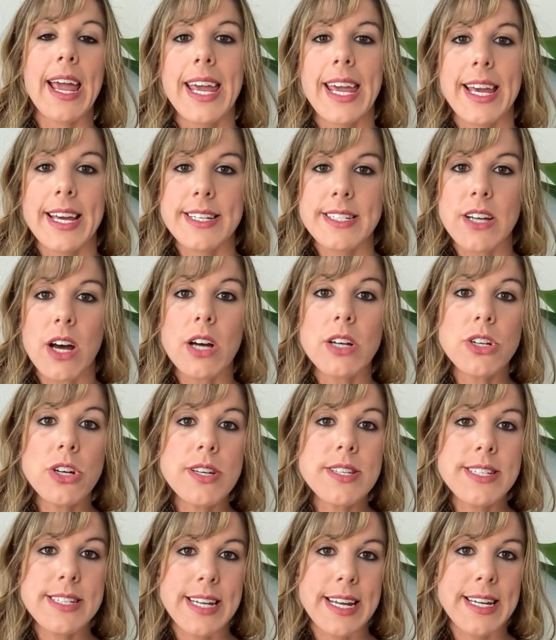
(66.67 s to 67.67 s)
And
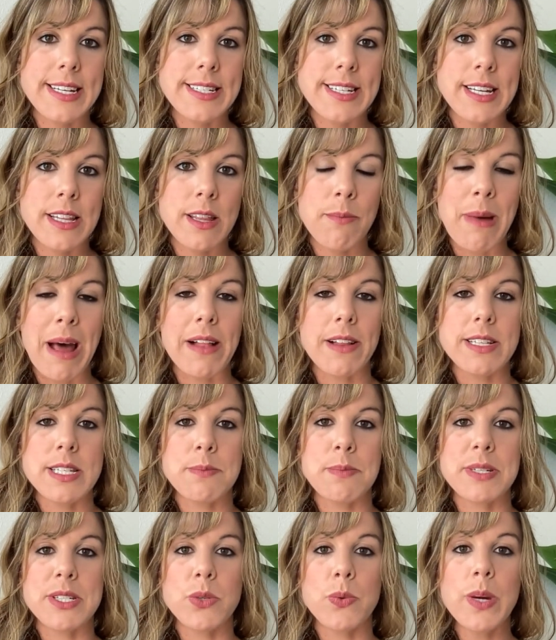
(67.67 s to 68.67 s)
understanding the
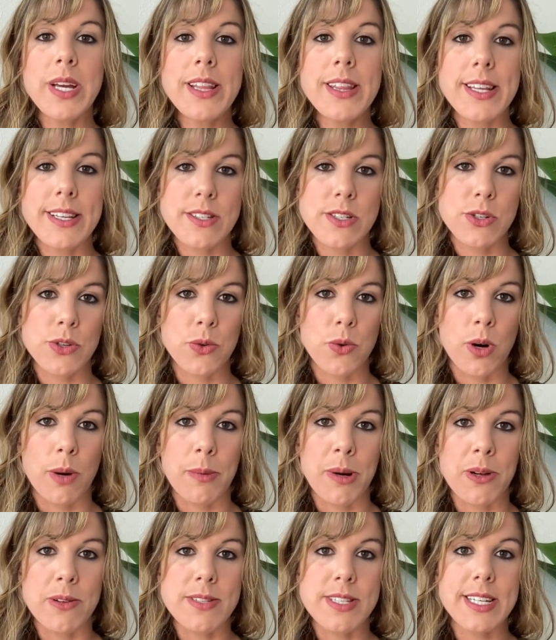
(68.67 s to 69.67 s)
balance between these two
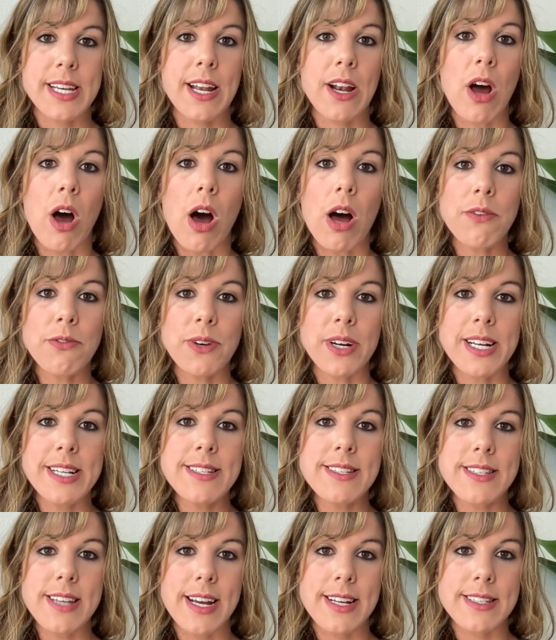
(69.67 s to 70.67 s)
hormones can offer
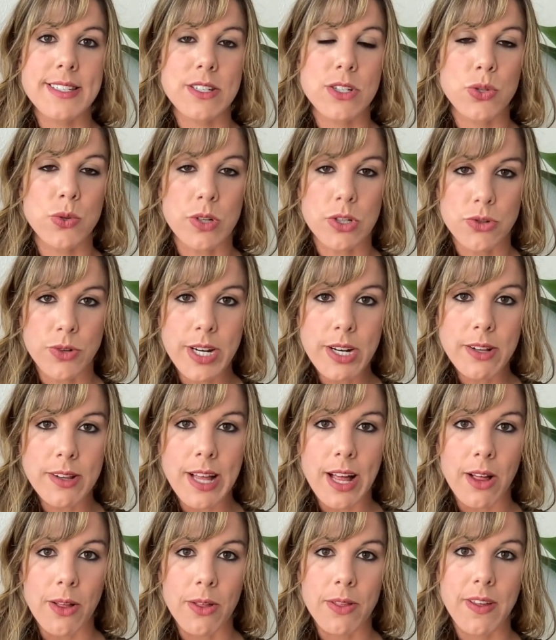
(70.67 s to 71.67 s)
insights into adrenal
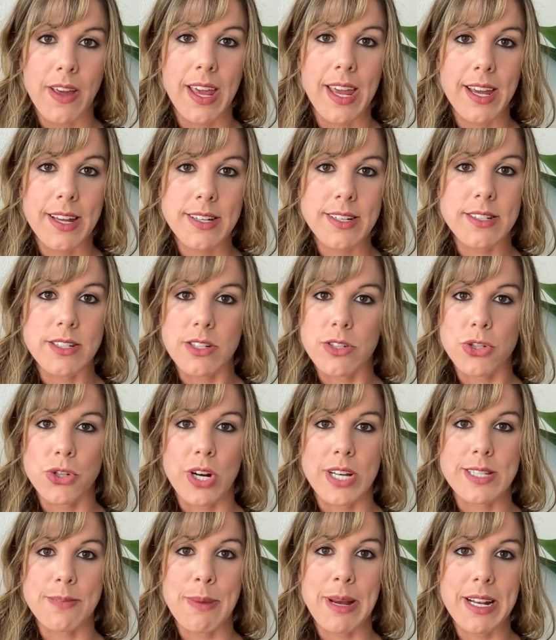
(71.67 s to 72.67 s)
health and into
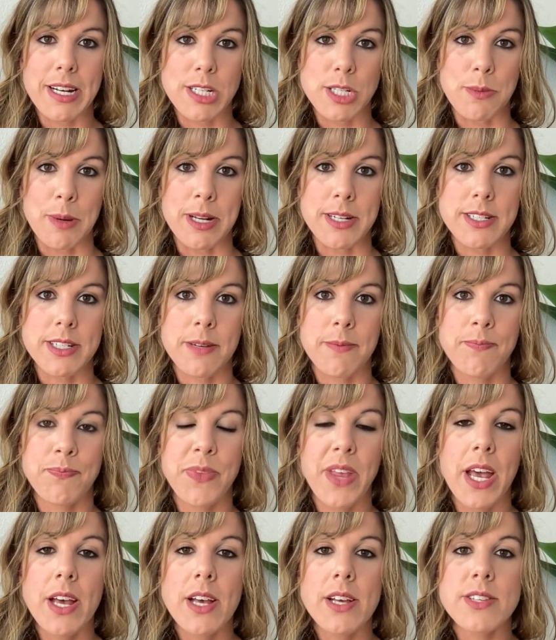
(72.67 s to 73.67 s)
stress management.
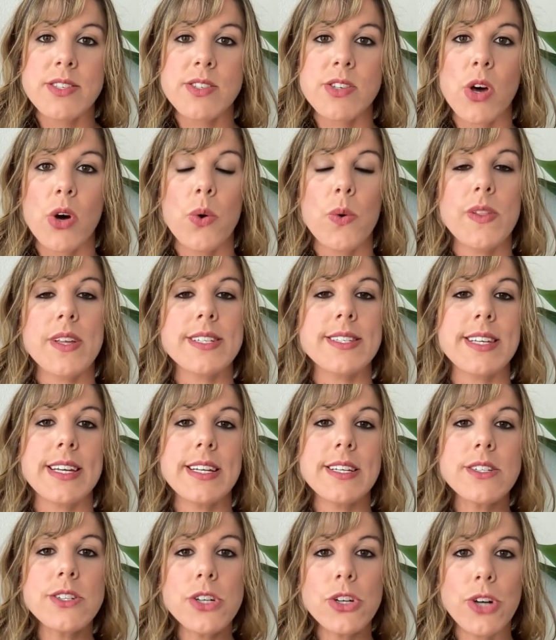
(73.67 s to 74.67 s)
So, this
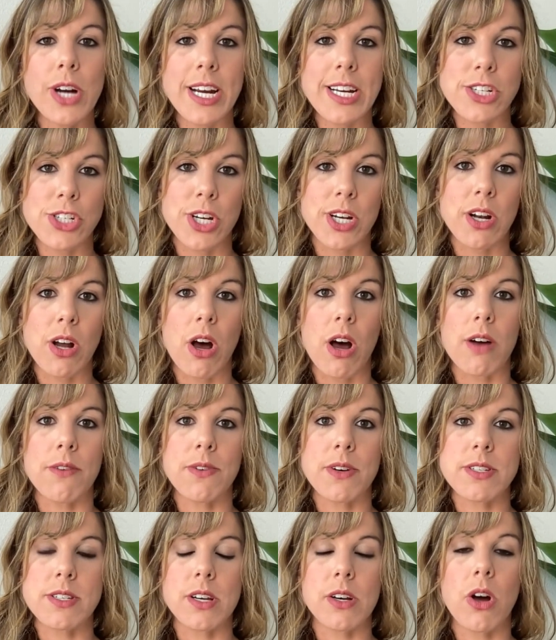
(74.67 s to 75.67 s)
integration
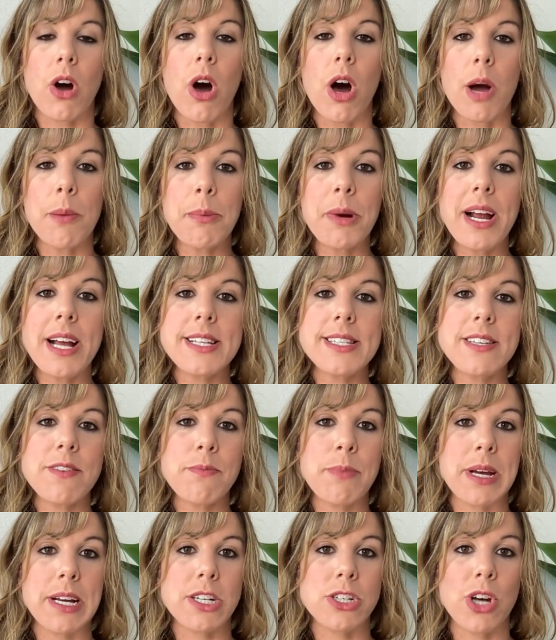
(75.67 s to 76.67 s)
offers a
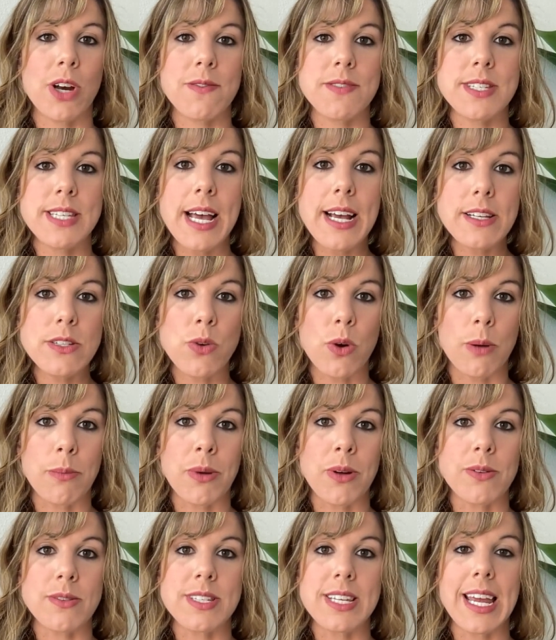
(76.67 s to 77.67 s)
comprehensive picture of sex
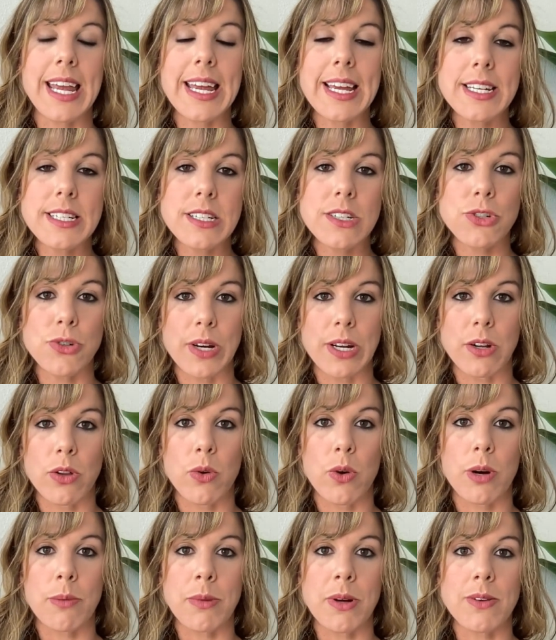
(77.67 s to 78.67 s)
hormones and adrenal
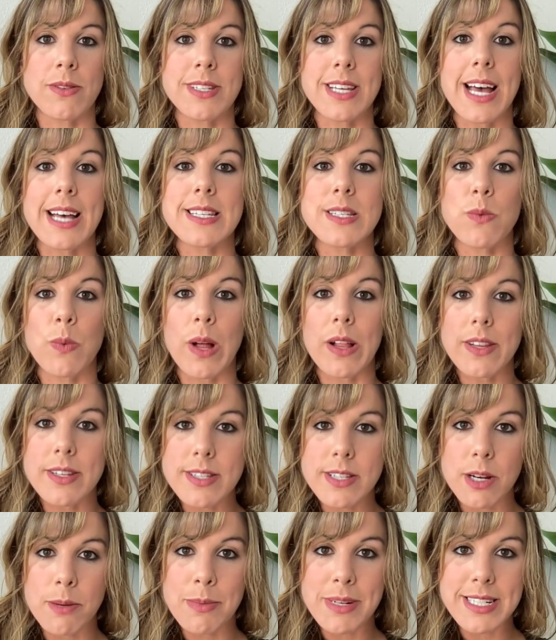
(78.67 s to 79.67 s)
hormones, as well
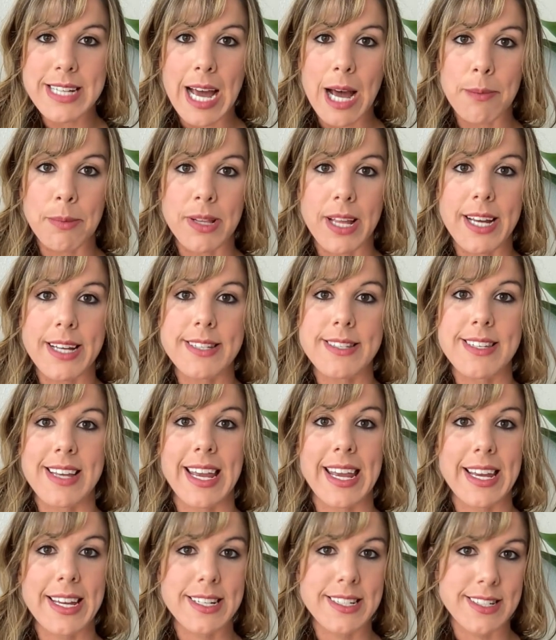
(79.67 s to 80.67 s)
as their metabolites
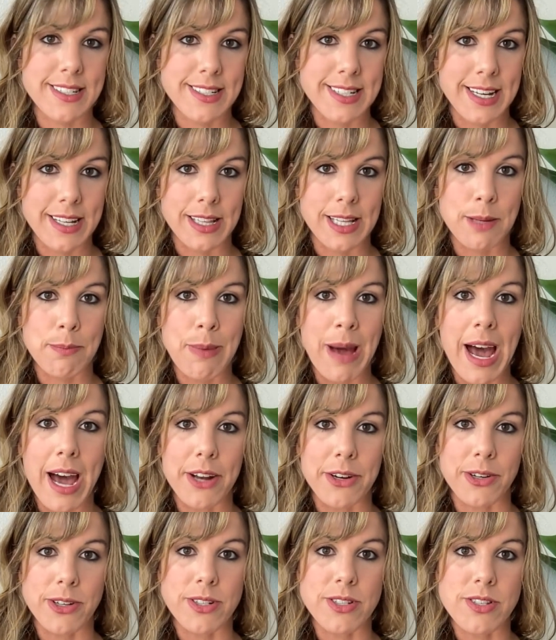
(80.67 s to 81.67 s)
and daily
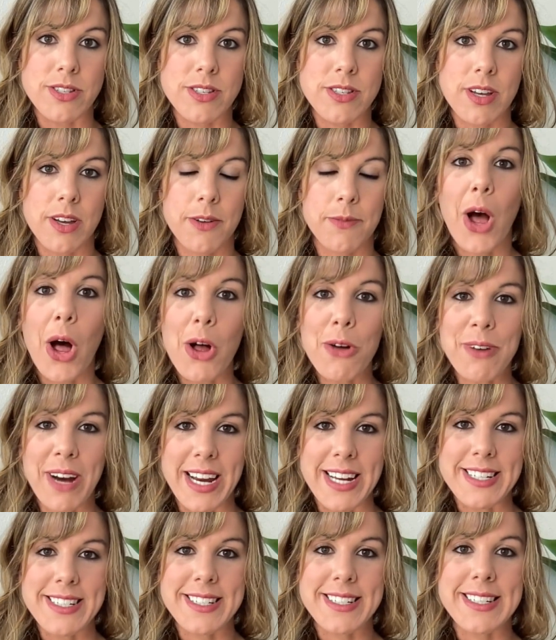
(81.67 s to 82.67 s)
patterns. All
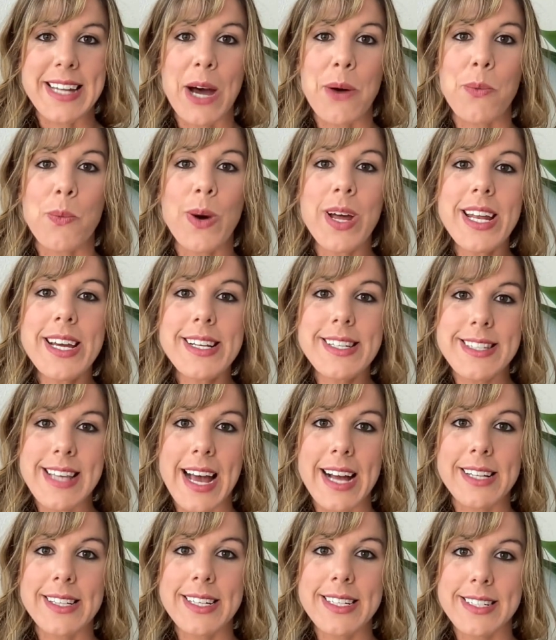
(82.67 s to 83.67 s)
right, now what
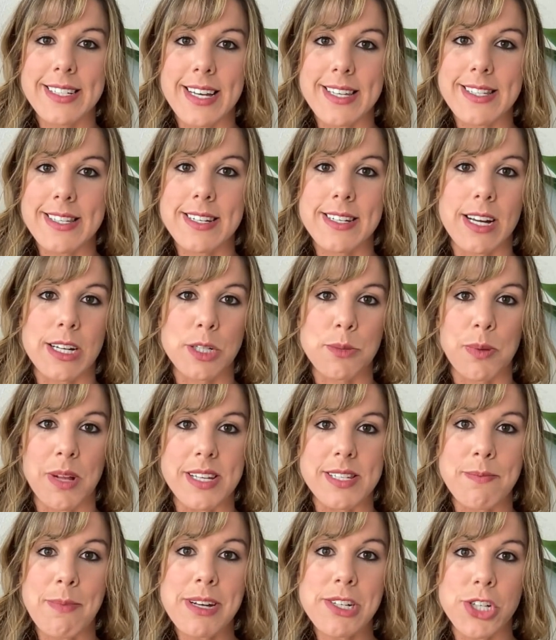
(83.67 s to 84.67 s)
exactly does the Dutch
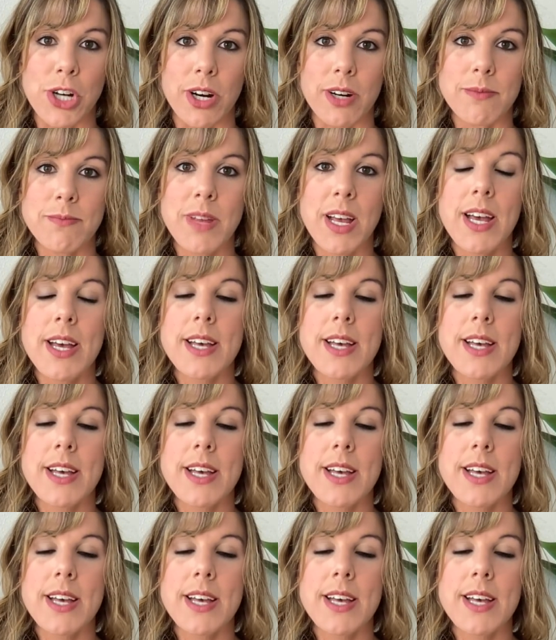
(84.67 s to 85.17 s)
Plus measure?